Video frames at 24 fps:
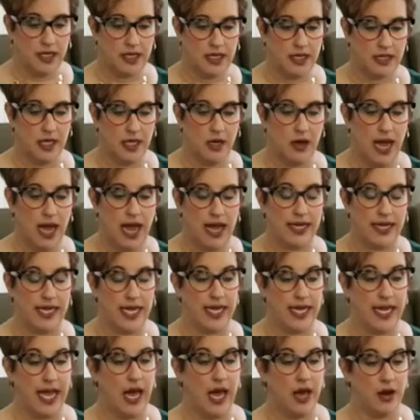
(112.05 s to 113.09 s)
So I
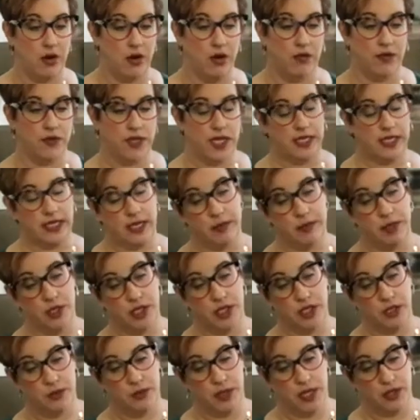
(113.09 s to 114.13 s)
geek out over these
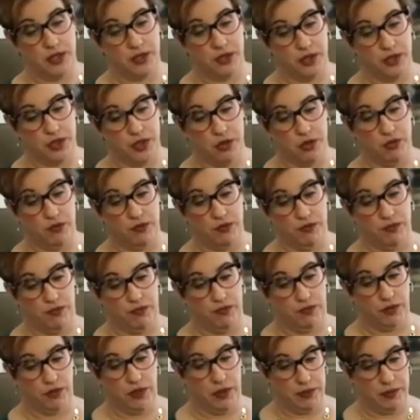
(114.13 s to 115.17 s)
images because they're so
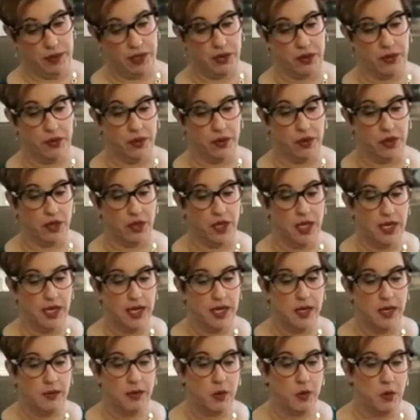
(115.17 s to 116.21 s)
flippin' cool.
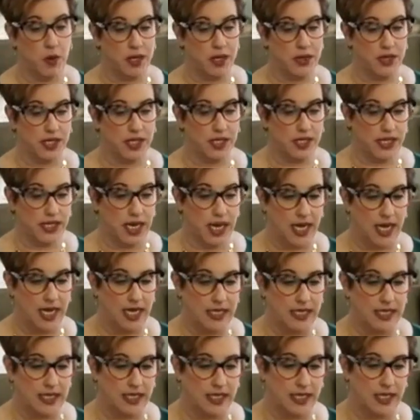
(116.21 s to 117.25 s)
But what this
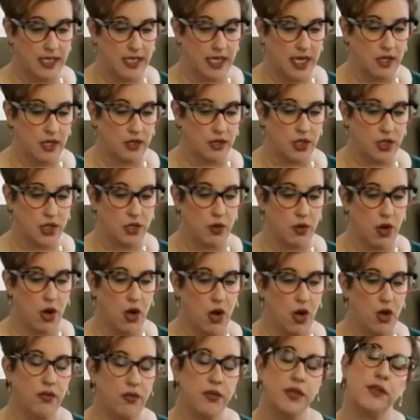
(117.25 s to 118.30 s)
does is it tells you
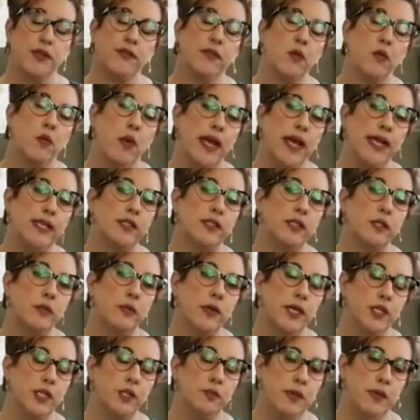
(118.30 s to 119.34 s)
all the different ways in
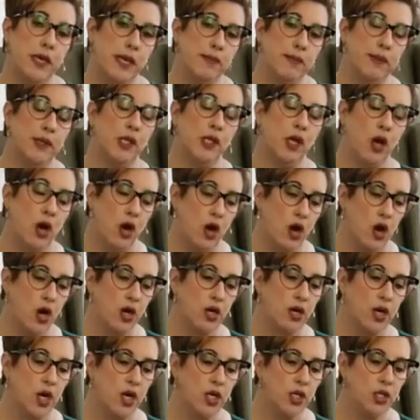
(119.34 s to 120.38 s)
which people
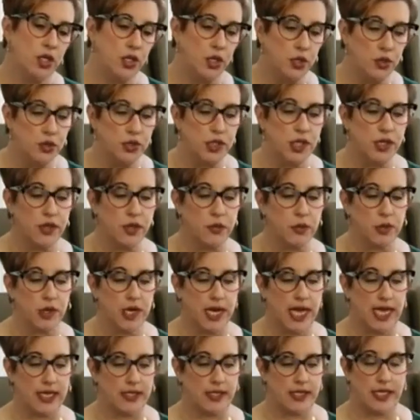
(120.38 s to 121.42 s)
are using the word
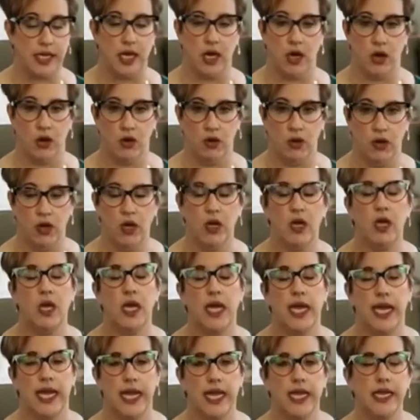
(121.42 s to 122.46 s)
SEO
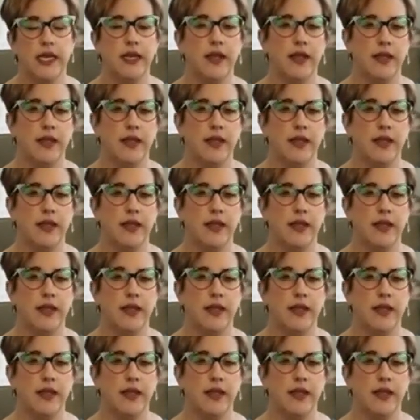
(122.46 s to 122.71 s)
in